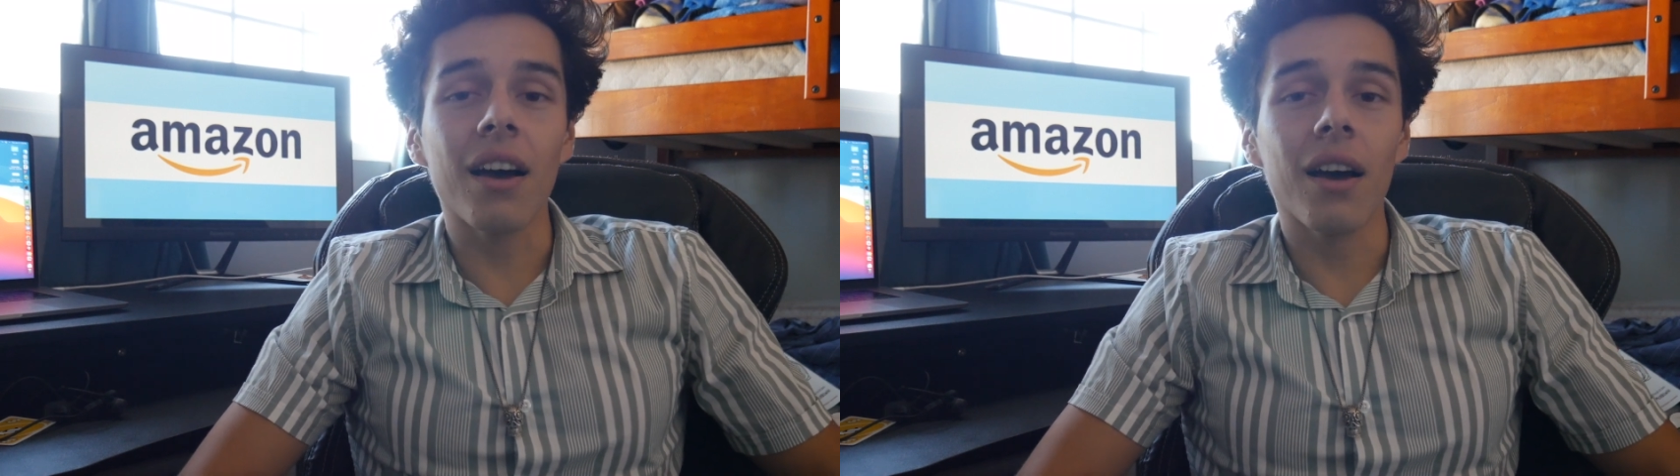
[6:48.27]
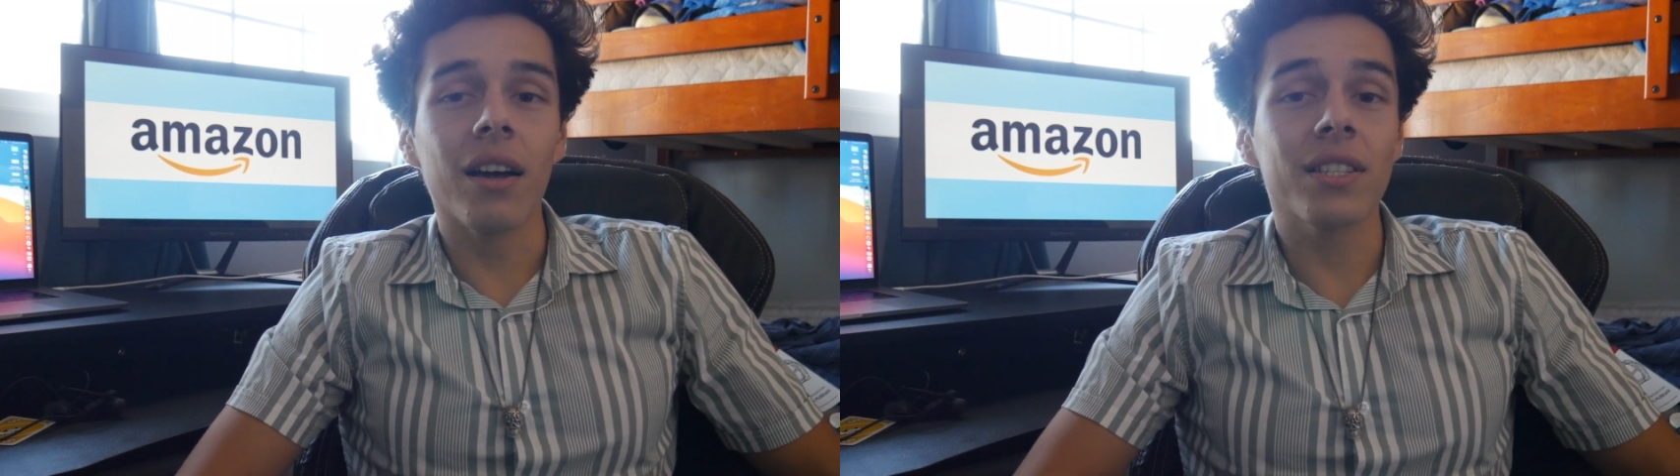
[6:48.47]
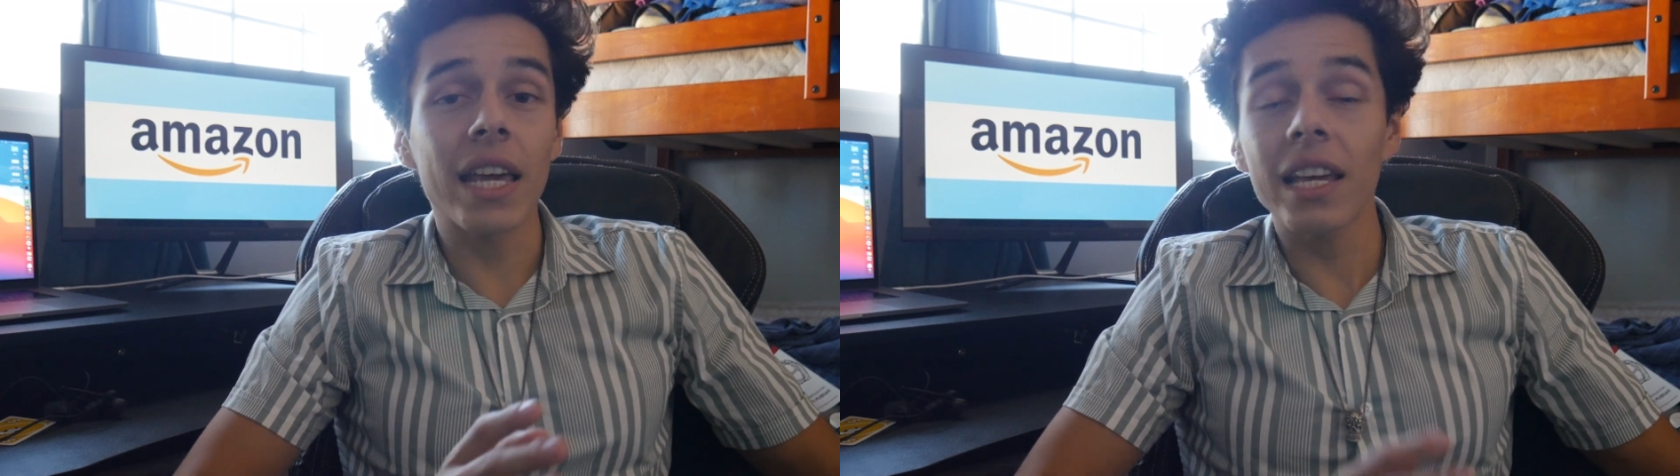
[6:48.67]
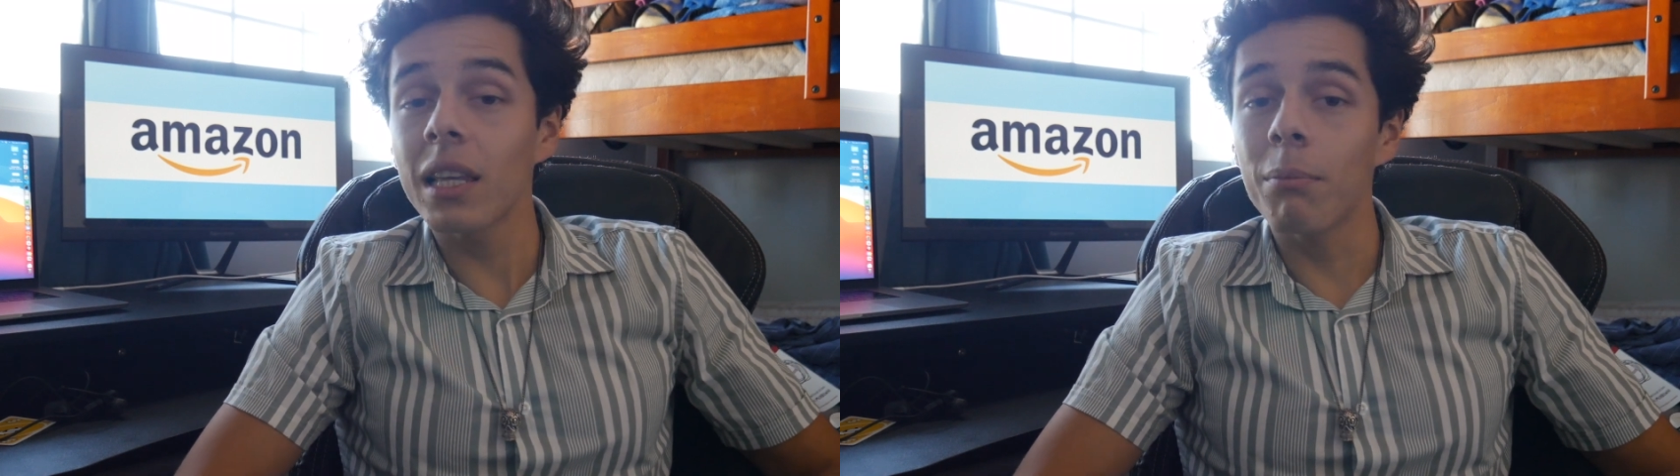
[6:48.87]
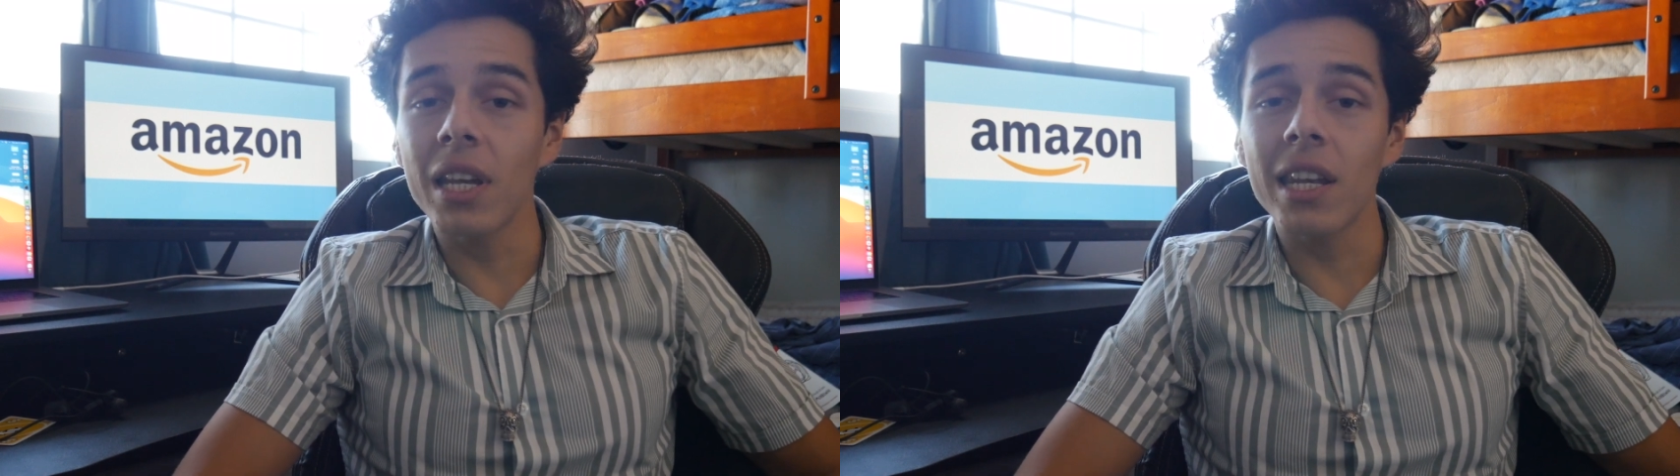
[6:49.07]
a
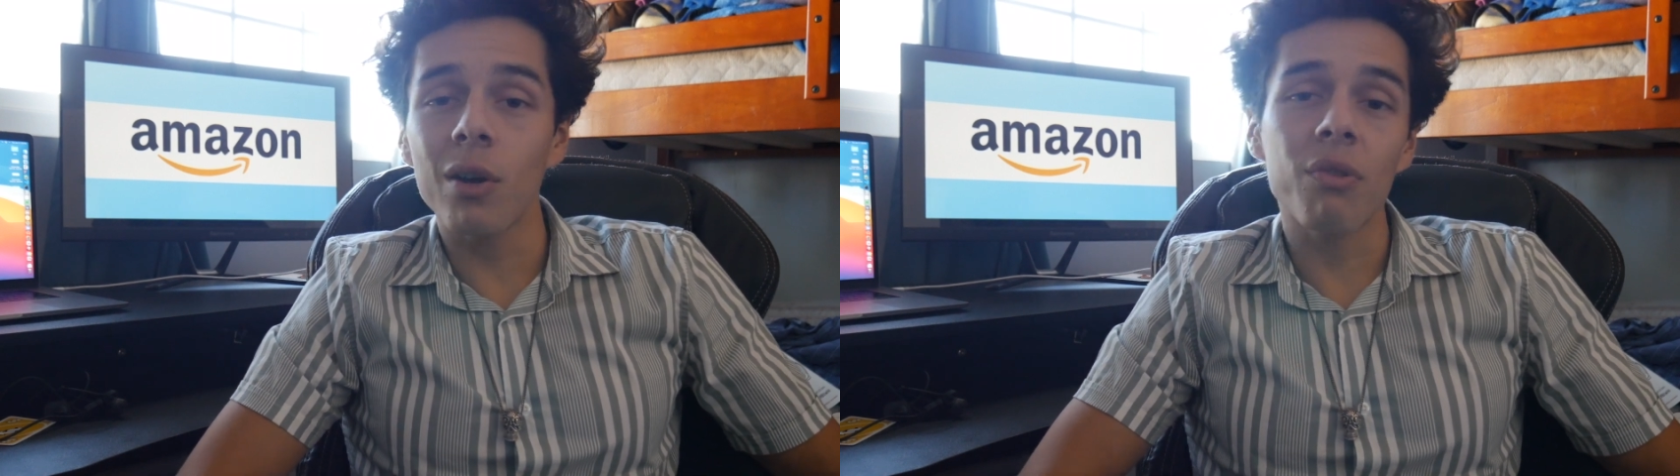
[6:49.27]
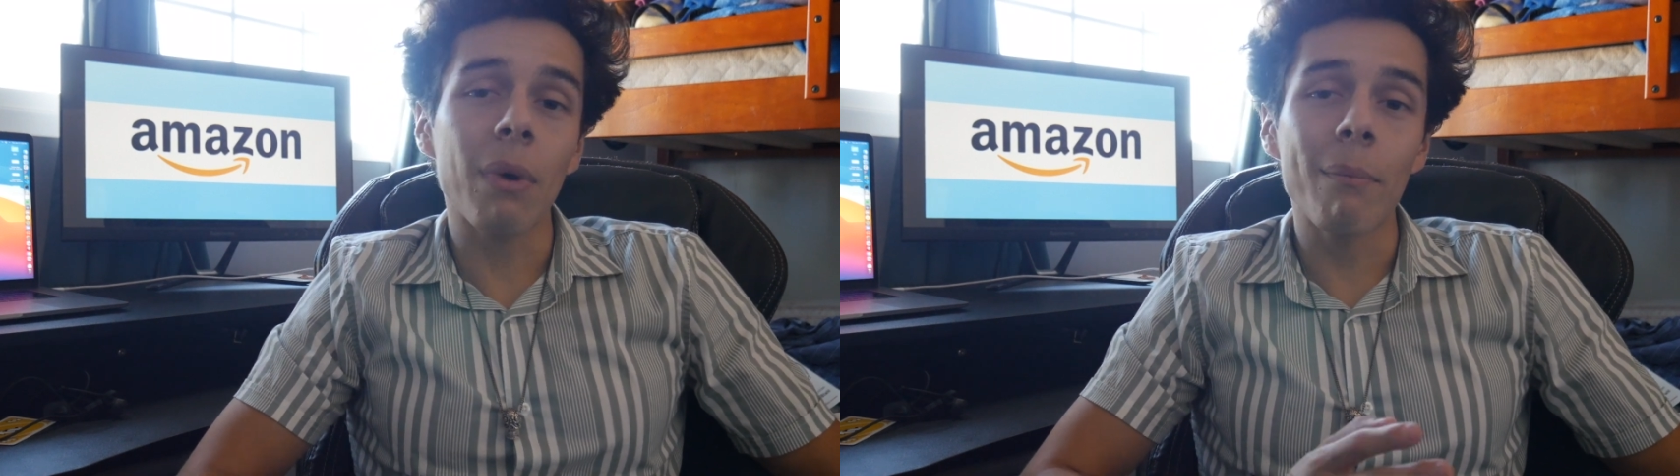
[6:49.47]
daily meeting with my